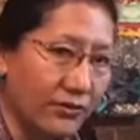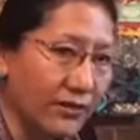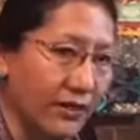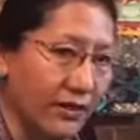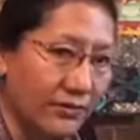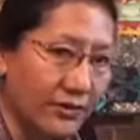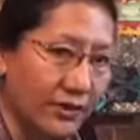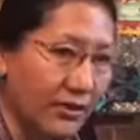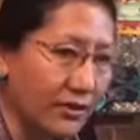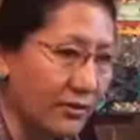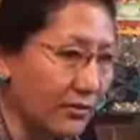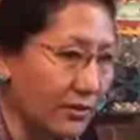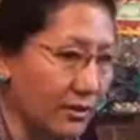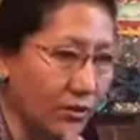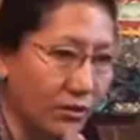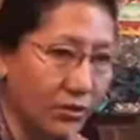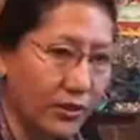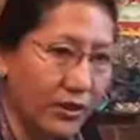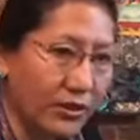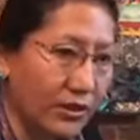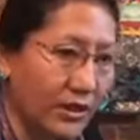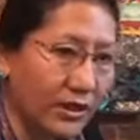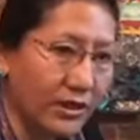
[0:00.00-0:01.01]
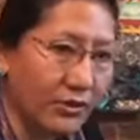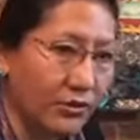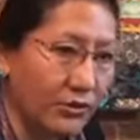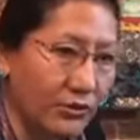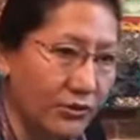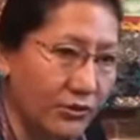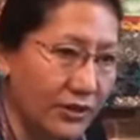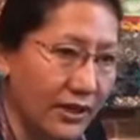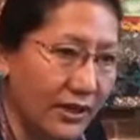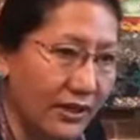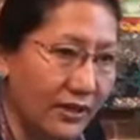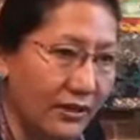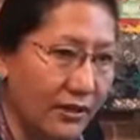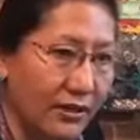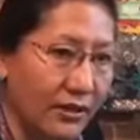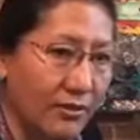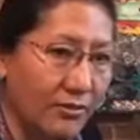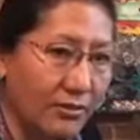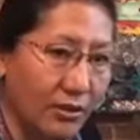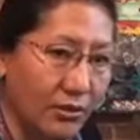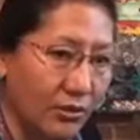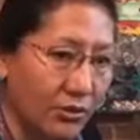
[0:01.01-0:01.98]
5 element. We cannot say.
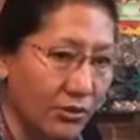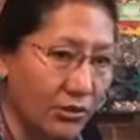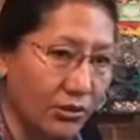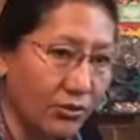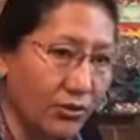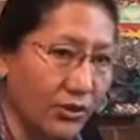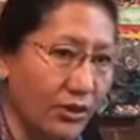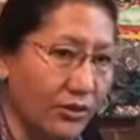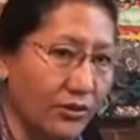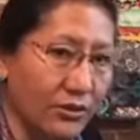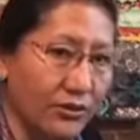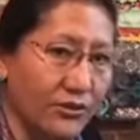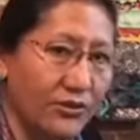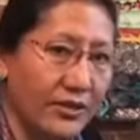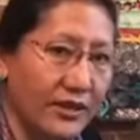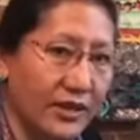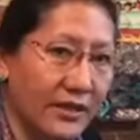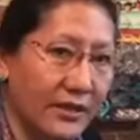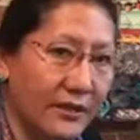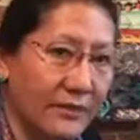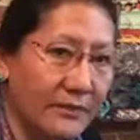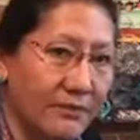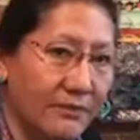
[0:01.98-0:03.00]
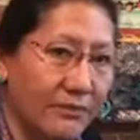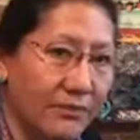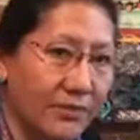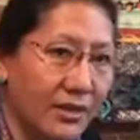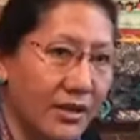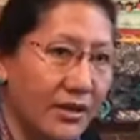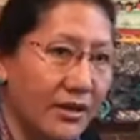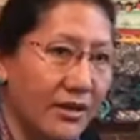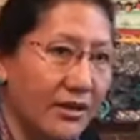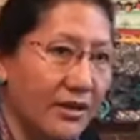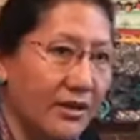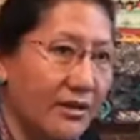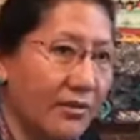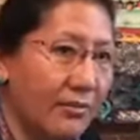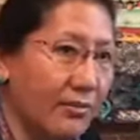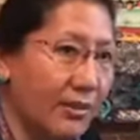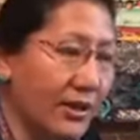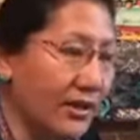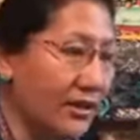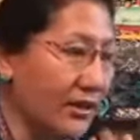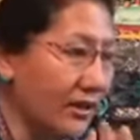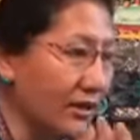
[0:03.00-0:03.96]
But also we are not saying.
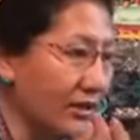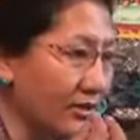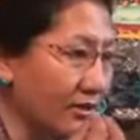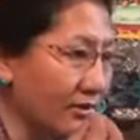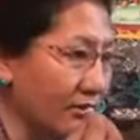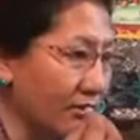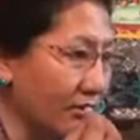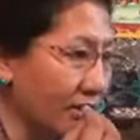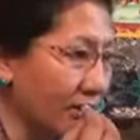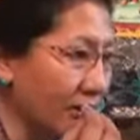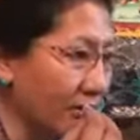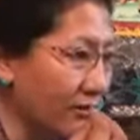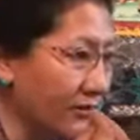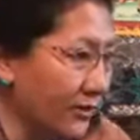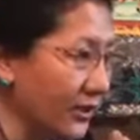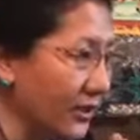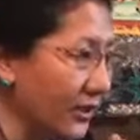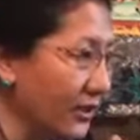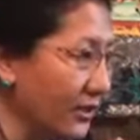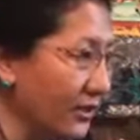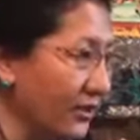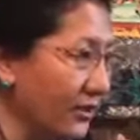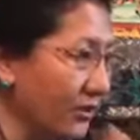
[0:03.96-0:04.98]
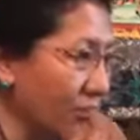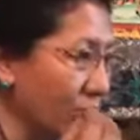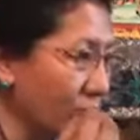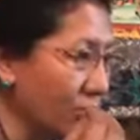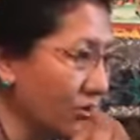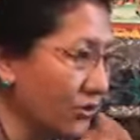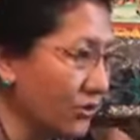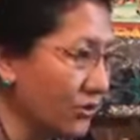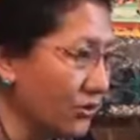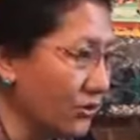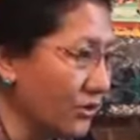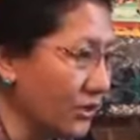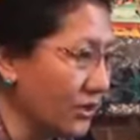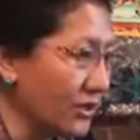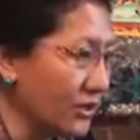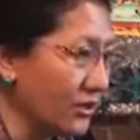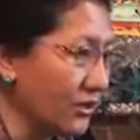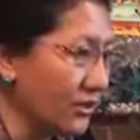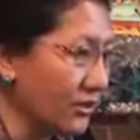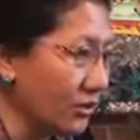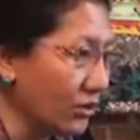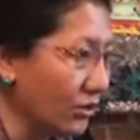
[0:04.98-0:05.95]
But is definitely consciousness
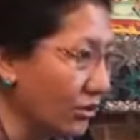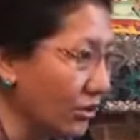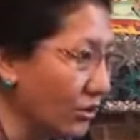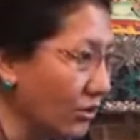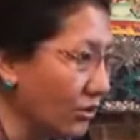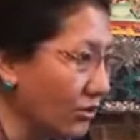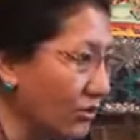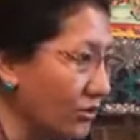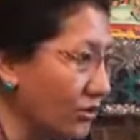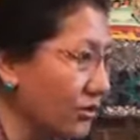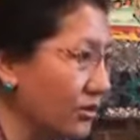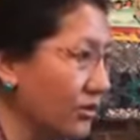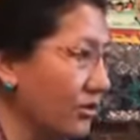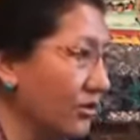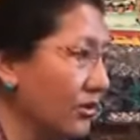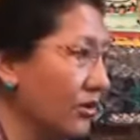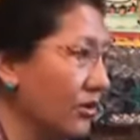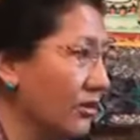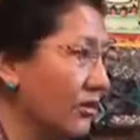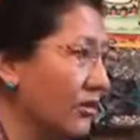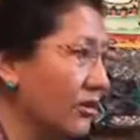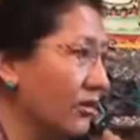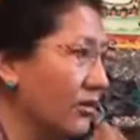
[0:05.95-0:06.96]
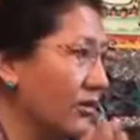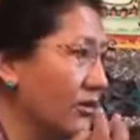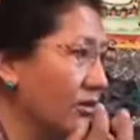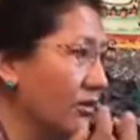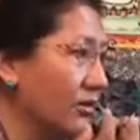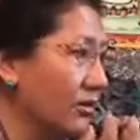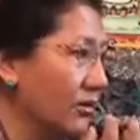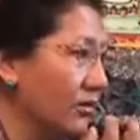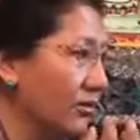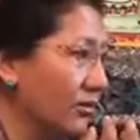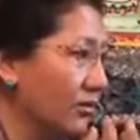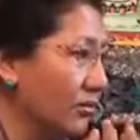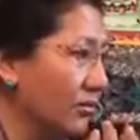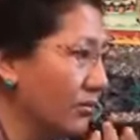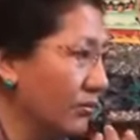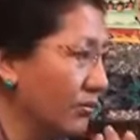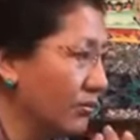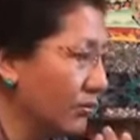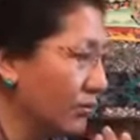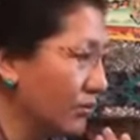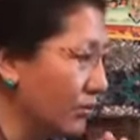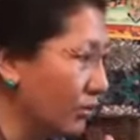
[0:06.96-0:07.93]
is not
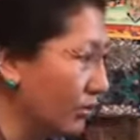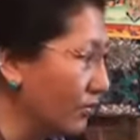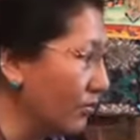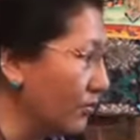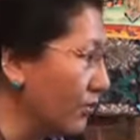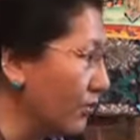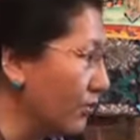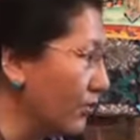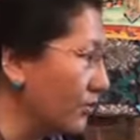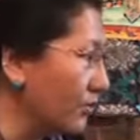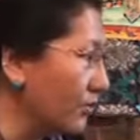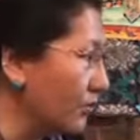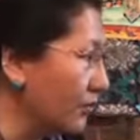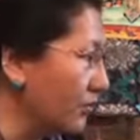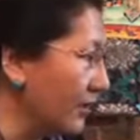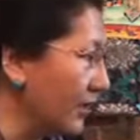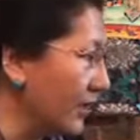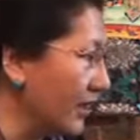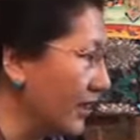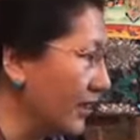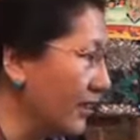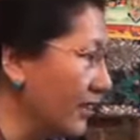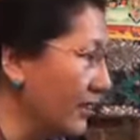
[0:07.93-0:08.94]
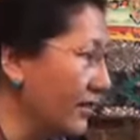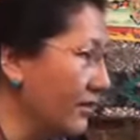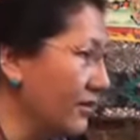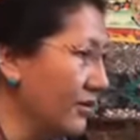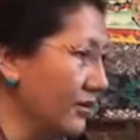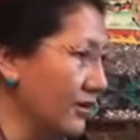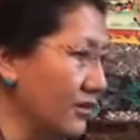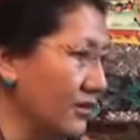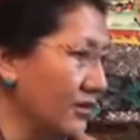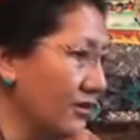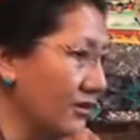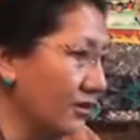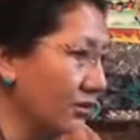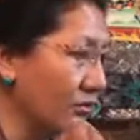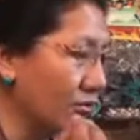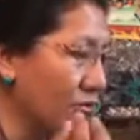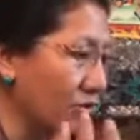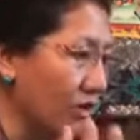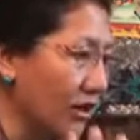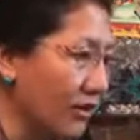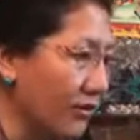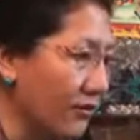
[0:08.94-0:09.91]
composed by the
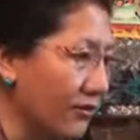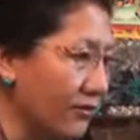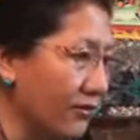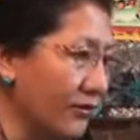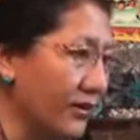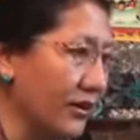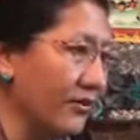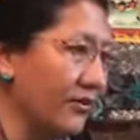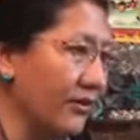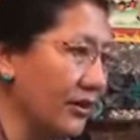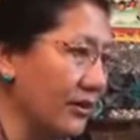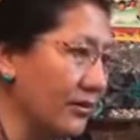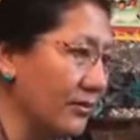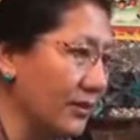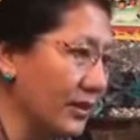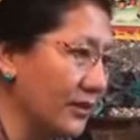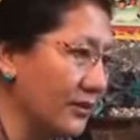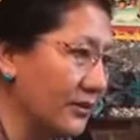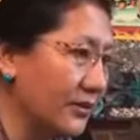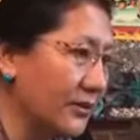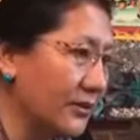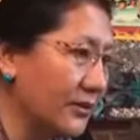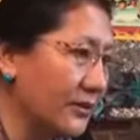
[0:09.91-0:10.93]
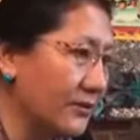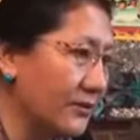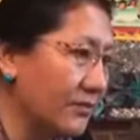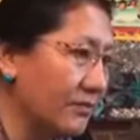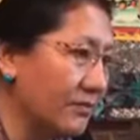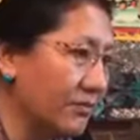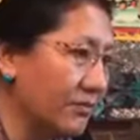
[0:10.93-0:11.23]
rough 5 elements.